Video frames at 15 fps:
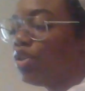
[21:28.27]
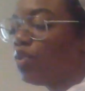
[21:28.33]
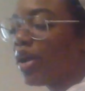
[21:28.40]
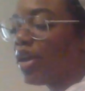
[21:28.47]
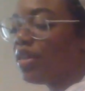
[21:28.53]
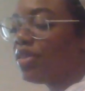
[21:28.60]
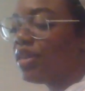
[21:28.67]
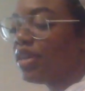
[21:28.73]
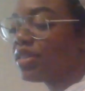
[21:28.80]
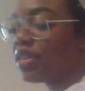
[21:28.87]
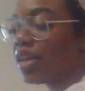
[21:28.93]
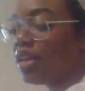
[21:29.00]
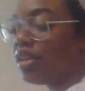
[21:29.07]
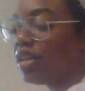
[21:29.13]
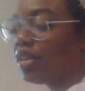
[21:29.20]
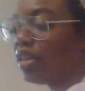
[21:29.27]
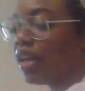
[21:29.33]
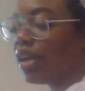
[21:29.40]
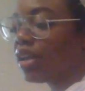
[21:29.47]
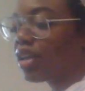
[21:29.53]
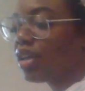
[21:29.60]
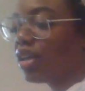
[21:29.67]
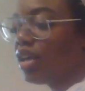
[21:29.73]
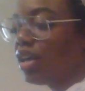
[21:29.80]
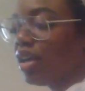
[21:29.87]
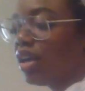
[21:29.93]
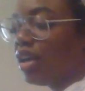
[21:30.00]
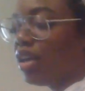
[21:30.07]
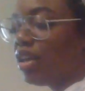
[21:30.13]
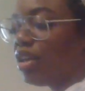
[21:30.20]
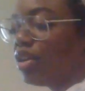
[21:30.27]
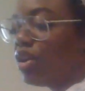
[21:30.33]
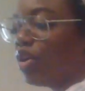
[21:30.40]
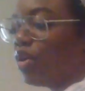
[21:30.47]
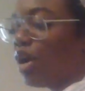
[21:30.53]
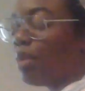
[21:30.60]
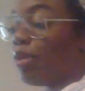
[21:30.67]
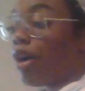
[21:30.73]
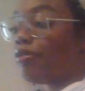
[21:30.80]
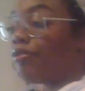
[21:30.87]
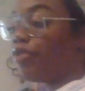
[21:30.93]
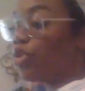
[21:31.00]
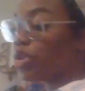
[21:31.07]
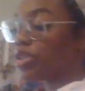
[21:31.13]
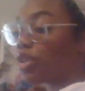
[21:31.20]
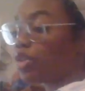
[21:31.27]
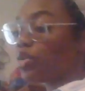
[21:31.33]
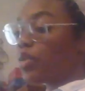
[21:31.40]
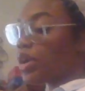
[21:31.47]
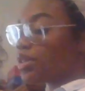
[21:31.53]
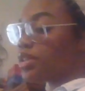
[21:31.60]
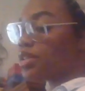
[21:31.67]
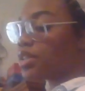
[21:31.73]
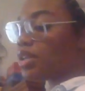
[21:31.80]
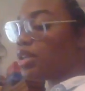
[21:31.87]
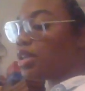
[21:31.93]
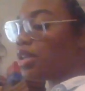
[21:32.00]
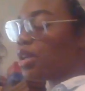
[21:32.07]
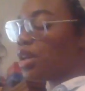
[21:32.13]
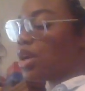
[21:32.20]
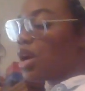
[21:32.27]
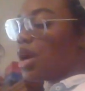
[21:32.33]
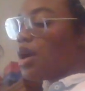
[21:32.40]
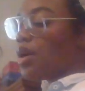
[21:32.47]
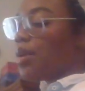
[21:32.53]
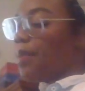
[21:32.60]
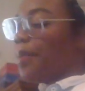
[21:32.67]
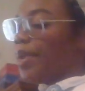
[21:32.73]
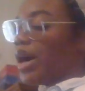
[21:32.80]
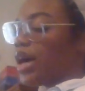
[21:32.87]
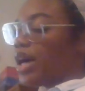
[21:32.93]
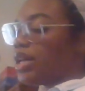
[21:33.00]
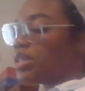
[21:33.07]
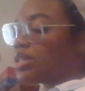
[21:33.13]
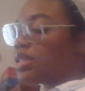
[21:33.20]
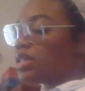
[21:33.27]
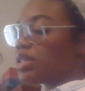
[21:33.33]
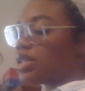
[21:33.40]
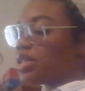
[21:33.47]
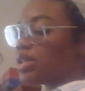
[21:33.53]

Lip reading: the way things ended. Like, I'm not focused on the way things ended, but